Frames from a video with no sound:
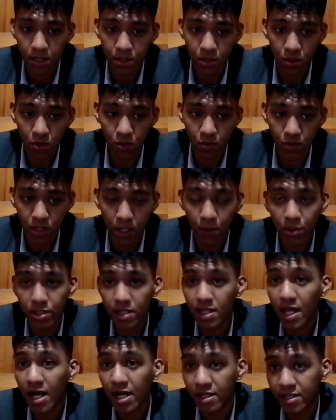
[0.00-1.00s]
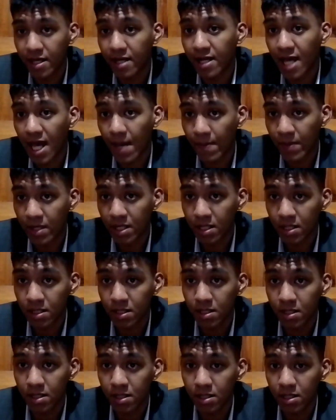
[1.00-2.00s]
So there was a lot of that happening.
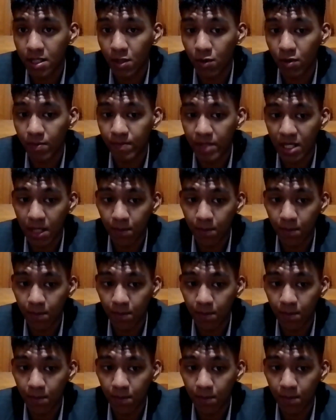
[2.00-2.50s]
There were